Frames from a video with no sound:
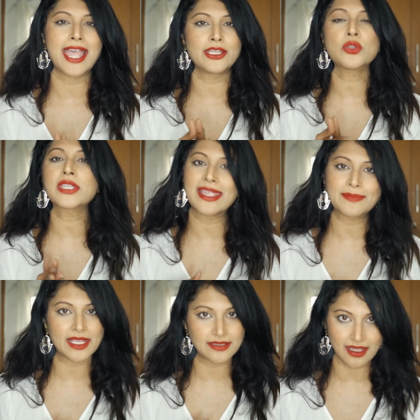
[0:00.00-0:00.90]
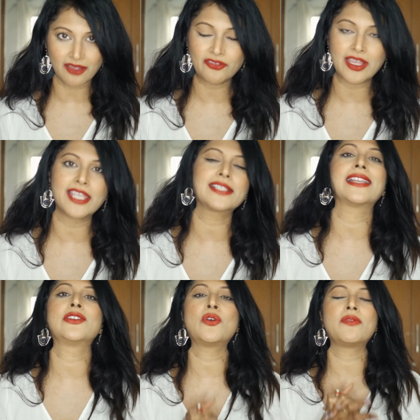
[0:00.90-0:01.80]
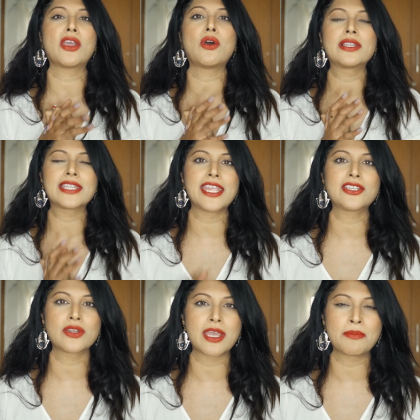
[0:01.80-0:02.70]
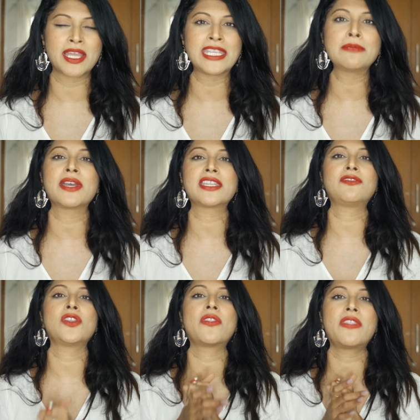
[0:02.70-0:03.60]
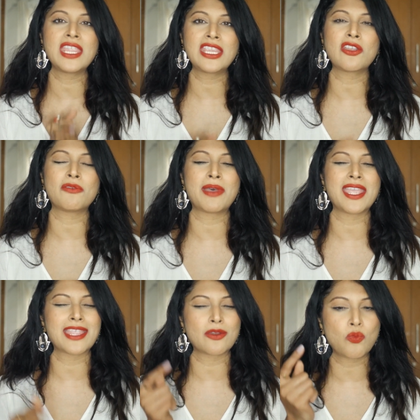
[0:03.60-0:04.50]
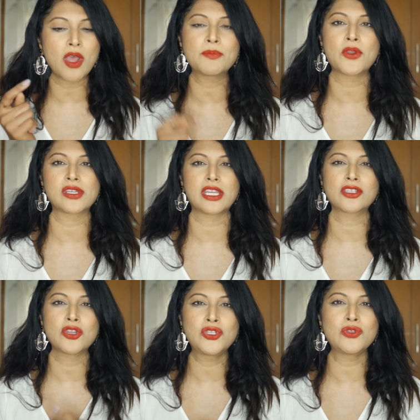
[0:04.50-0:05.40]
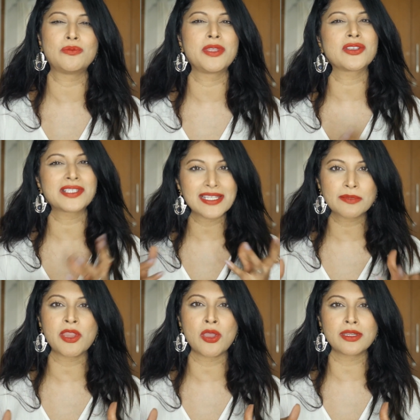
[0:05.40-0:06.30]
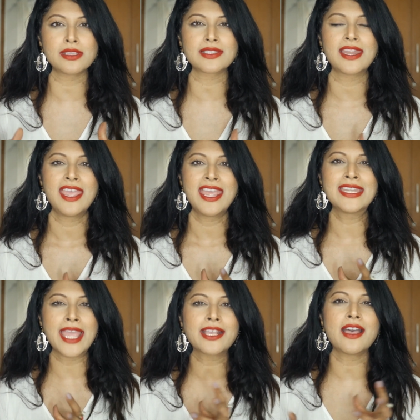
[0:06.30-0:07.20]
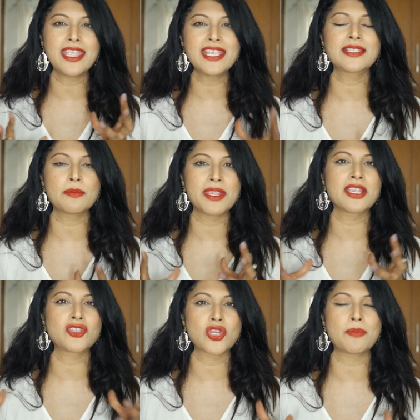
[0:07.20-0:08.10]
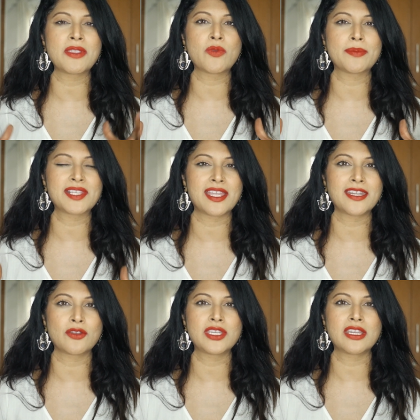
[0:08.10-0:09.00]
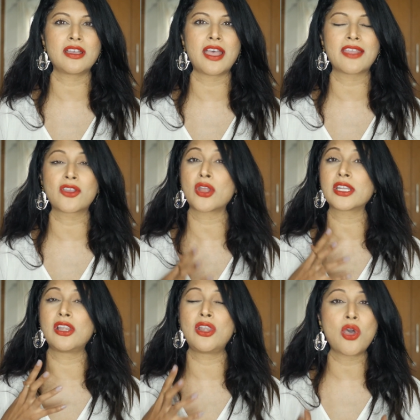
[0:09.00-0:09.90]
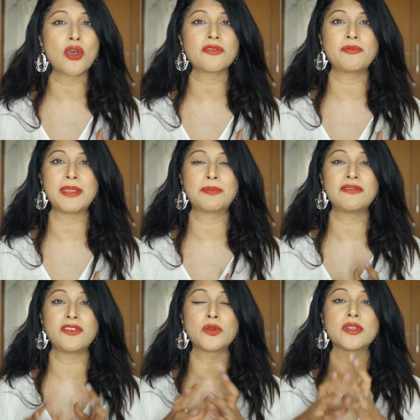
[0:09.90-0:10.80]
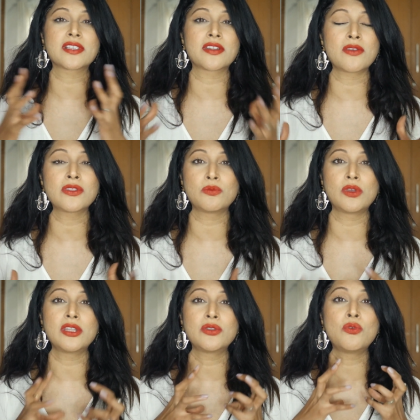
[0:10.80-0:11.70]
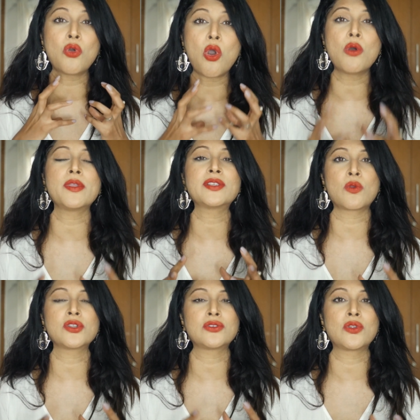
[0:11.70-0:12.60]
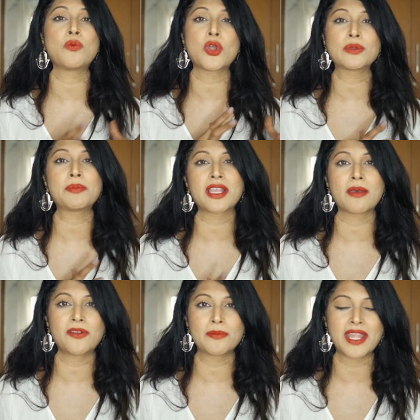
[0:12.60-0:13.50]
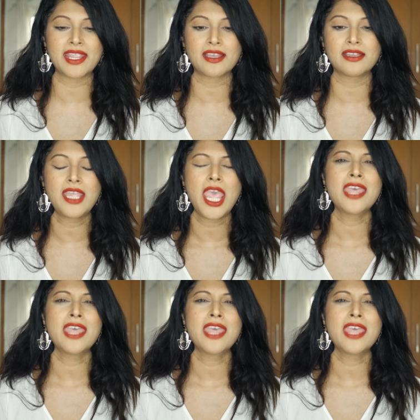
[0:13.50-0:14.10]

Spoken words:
I know times are tough guys, I know we're all tight on our money, but if you're thinking of buying that one product or two, because let's be honest, Nykaa is the biggest shopping website out here. I've got a lot of people, viewers around the world, who always want to know what to pick up from Nykaa,